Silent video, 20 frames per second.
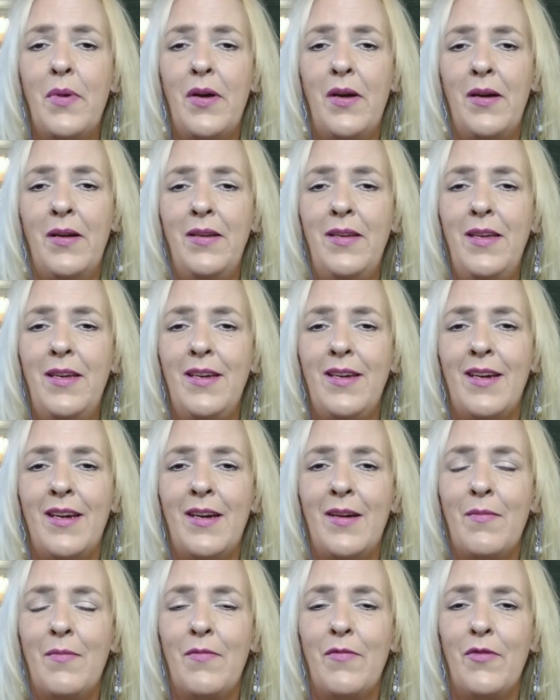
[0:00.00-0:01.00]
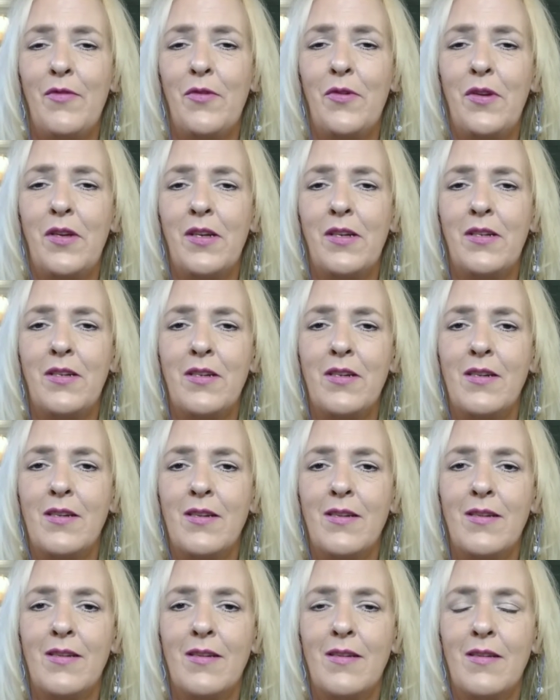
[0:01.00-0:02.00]
body cam footage
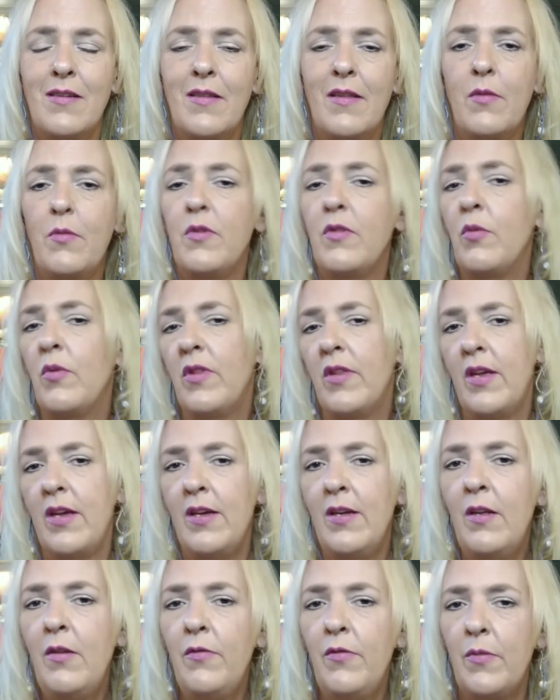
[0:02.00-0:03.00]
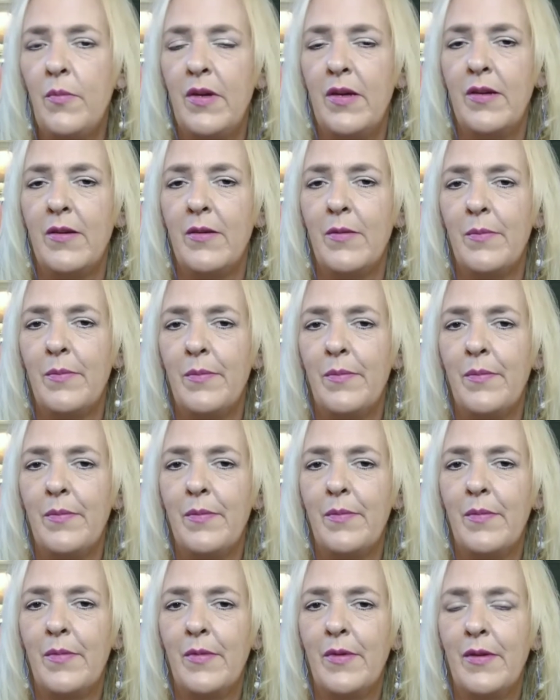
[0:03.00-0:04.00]
that was withheld from him
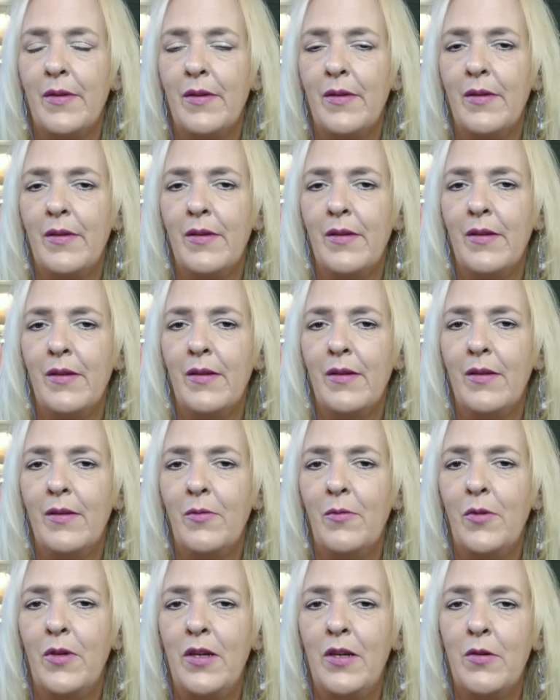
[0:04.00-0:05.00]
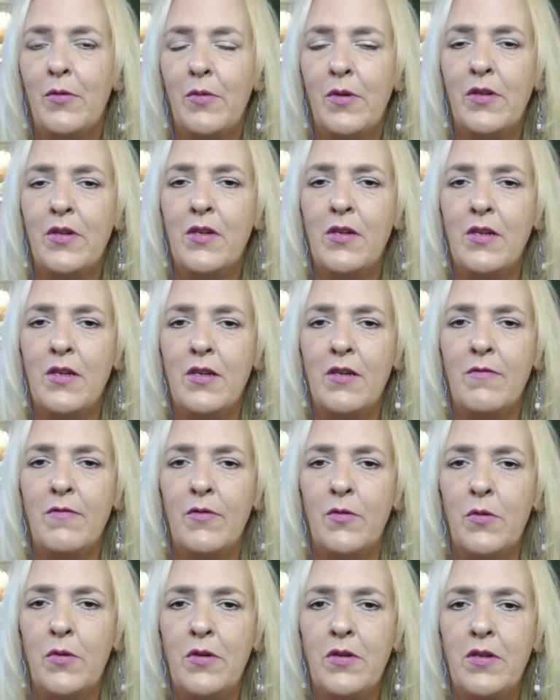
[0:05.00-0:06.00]
when he originally
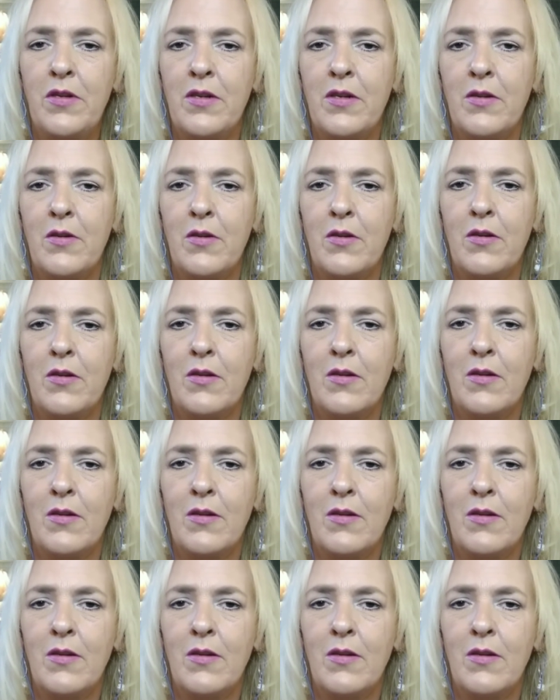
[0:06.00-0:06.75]
divorced her.